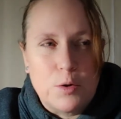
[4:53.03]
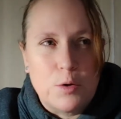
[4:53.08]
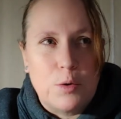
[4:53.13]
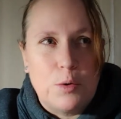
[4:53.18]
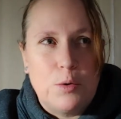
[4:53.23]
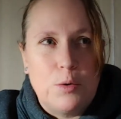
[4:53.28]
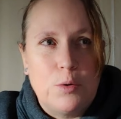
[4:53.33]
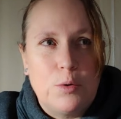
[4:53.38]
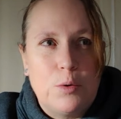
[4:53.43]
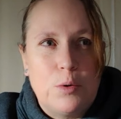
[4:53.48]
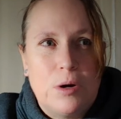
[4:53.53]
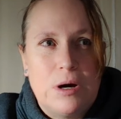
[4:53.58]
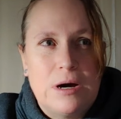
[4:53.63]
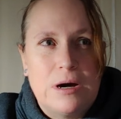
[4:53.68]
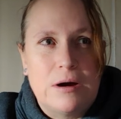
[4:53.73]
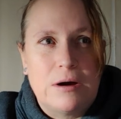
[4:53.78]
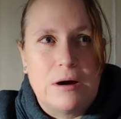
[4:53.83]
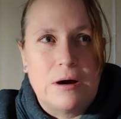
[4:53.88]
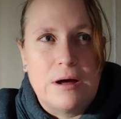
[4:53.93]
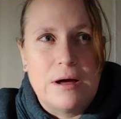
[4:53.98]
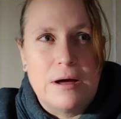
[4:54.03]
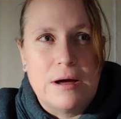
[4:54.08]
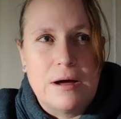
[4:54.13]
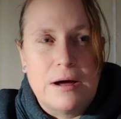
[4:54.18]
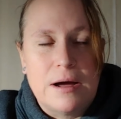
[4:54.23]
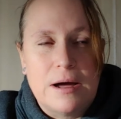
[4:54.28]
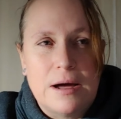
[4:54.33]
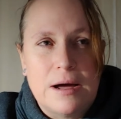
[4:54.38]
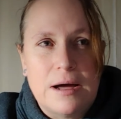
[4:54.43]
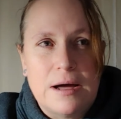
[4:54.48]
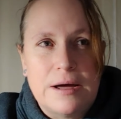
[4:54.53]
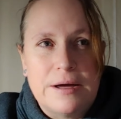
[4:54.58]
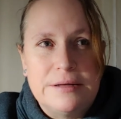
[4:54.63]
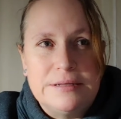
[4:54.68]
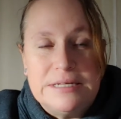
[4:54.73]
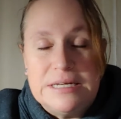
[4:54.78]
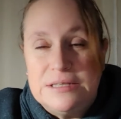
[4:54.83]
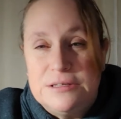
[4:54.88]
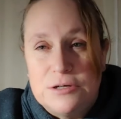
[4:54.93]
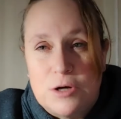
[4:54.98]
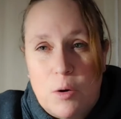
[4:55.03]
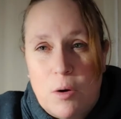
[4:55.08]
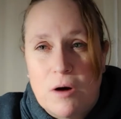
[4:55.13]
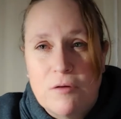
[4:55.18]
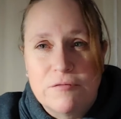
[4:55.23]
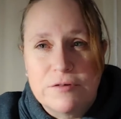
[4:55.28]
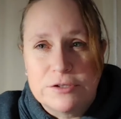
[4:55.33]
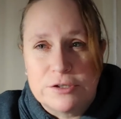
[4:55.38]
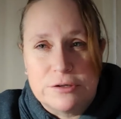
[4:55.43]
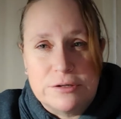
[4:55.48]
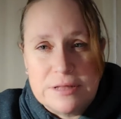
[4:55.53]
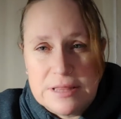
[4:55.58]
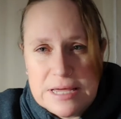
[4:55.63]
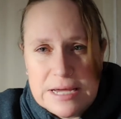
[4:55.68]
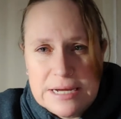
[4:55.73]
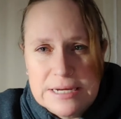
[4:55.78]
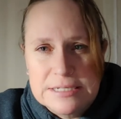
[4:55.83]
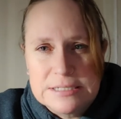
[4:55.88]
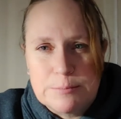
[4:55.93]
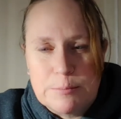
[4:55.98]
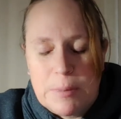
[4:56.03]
who need to go out for certain things,